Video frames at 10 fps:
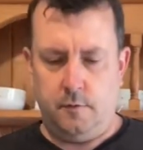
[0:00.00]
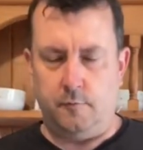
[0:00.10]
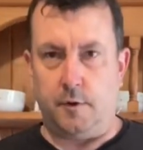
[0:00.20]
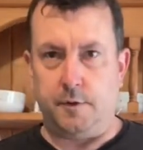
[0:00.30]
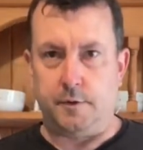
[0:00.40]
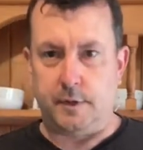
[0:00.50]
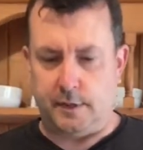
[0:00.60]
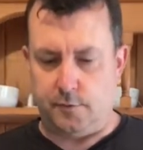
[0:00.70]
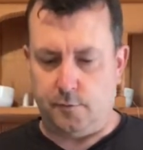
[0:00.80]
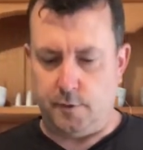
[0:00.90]
Right, so
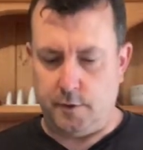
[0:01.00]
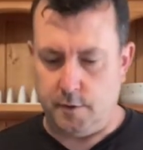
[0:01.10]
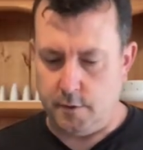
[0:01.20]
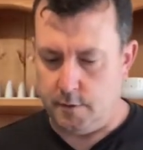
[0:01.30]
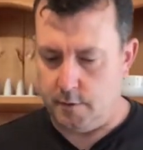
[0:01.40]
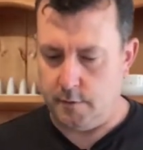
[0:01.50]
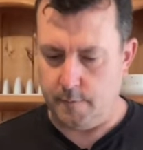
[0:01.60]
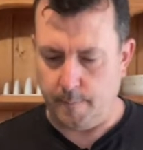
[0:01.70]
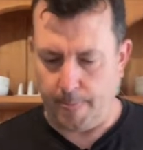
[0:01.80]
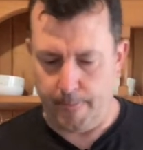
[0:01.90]
that's all the
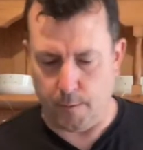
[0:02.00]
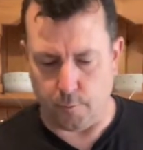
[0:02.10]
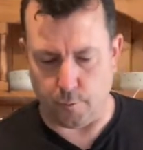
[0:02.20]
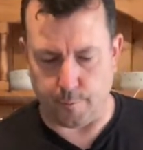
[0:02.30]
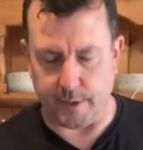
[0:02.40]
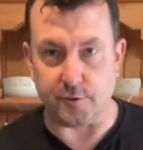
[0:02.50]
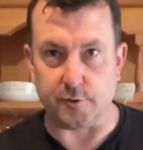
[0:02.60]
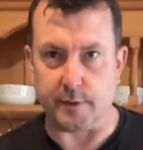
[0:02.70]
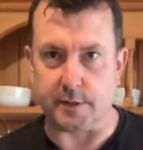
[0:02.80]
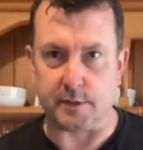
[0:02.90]

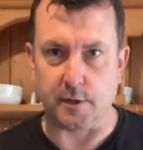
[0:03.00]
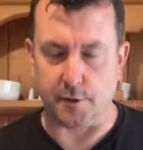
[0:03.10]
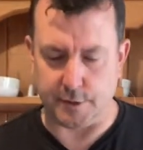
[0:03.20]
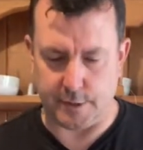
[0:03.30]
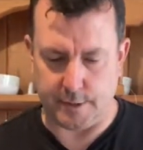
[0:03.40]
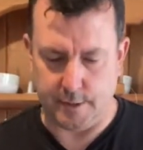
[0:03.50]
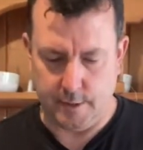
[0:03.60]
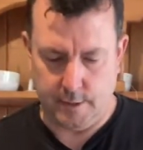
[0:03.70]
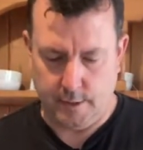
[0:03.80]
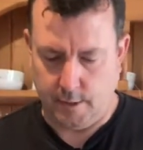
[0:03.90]
beetroot is sliced.
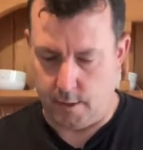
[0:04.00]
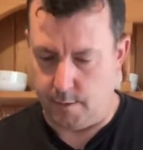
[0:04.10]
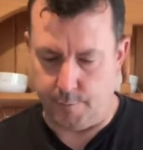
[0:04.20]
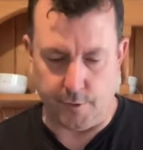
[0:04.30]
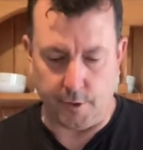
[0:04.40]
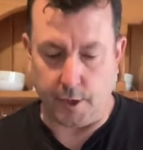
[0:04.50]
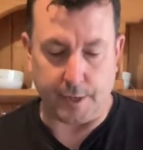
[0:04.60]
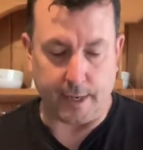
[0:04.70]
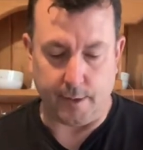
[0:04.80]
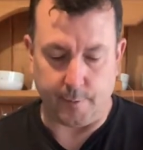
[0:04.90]
You can cut
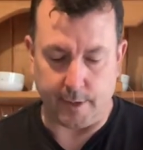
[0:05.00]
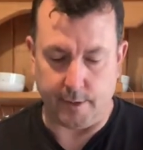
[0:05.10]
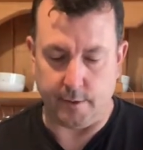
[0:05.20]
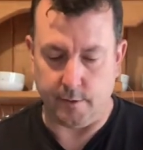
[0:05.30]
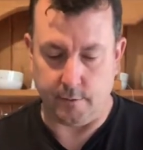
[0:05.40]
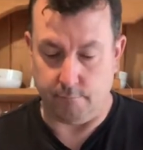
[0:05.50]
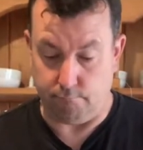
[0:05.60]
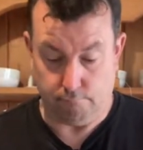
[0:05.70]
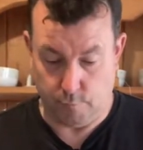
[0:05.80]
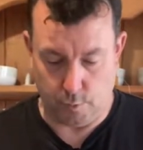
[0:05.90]
it any way
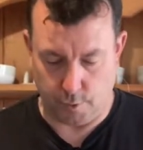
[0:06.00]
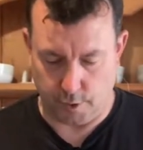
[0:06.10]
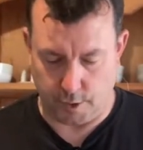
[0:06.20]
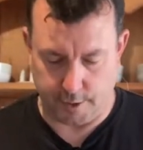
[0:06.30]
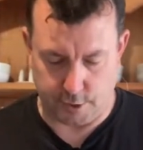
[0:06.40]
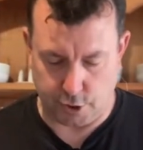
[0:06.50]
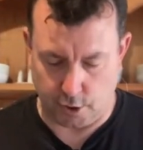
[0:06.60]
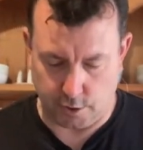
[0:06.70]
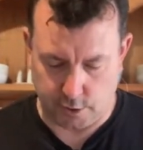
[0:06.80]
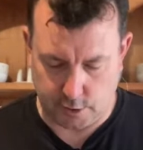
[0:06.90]
you want to cut it,
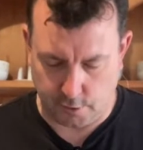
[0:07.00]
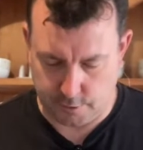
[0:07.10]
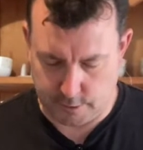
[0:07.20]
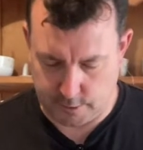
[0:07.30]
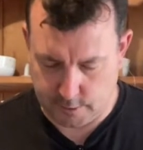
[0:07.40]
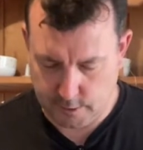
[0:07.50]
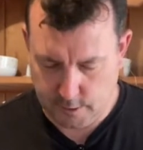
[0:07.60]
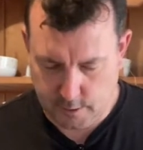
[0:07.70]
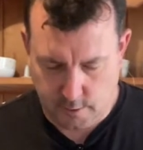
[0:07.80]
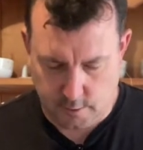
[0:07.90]
chunks, slices.
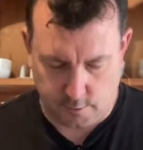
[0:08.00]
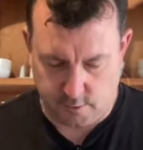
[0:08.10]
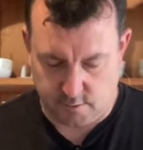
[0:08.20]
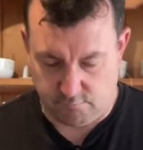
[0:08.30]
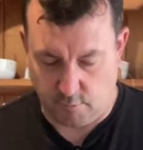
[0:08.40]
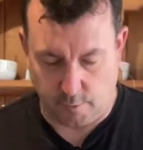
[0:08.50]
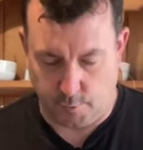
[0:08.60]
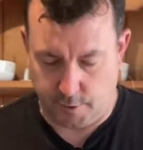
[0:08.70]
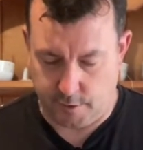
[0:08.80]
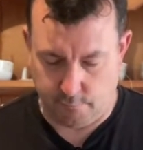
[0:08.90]
I just like
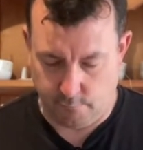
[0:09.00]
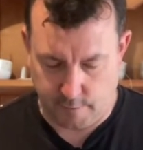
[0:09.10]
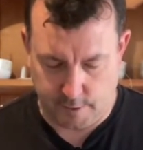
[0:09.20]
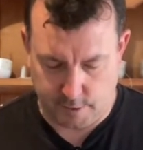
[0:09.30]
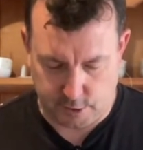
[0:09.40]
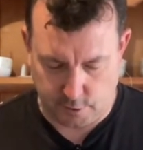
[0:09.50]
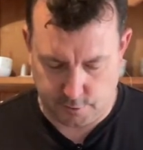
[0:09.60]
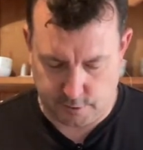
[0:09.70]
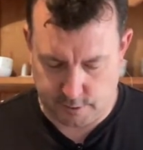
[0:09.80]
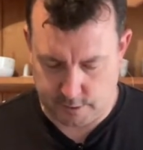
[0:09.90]
mine in thinnish
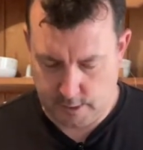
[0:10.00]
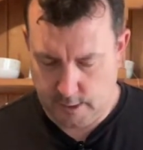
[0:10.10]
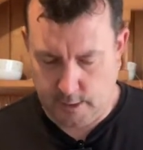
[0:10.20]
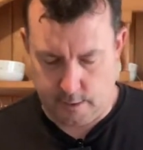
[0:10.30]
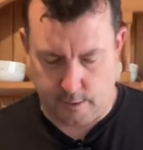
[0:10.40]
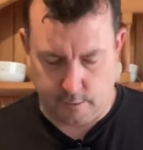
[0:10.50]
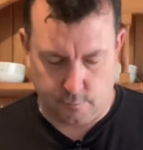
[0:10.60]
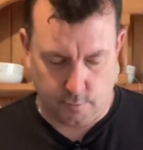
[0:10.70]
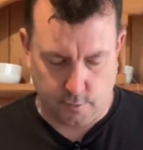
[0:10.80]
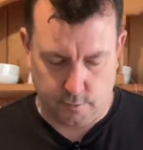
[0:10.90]
slices.
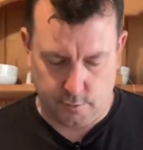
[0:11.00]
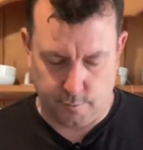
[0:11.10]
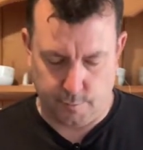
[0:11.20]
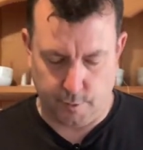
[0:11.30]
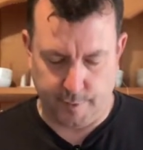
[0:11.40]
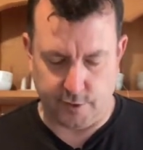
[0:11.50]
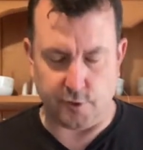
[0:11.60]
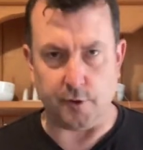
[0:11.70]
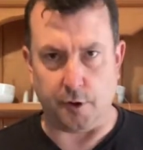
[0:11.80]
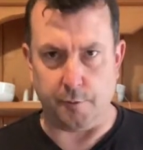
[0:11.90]
Now, the
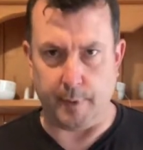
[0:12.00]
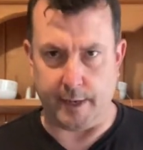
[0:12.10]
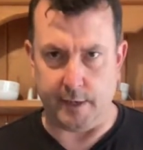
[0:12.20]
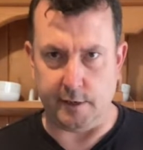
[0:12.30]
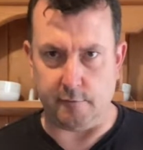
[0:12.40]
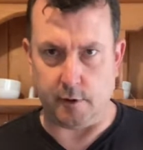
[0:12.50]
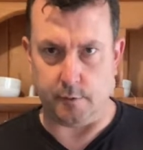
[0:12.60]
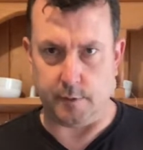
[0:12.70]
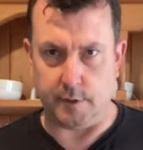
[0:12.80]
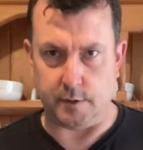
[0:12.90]
beetroot I mainly
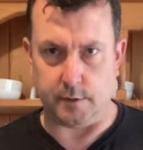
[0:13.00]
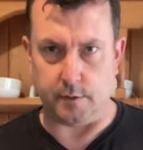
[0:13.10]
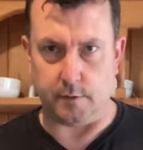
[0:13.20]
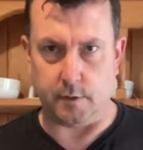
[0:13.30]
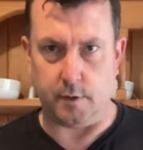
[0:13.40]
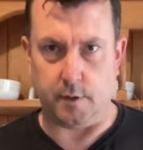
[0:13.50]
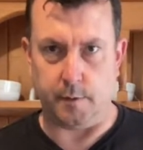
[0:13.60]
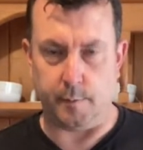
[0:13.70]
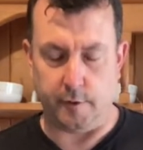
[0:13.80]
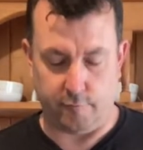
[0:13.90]
grow is
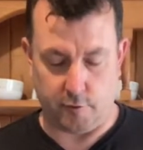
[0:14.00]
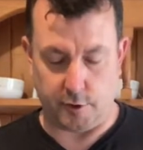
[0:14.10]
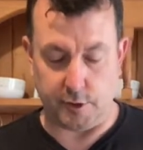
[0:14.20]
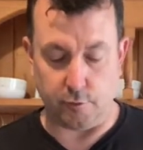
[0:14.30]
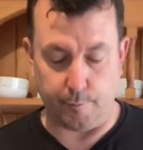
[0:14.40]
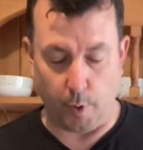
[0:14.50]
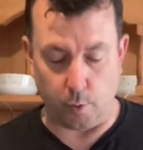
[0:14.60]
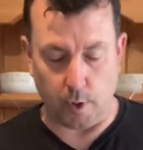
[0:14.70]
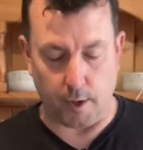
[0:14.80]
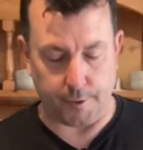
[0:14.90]
a variety called
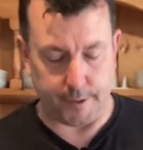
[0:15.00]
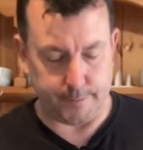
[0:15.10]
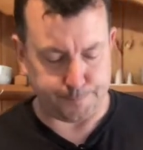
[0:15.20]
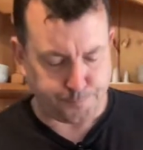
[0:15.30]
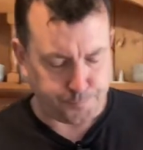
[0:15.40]
Bolt Hardy.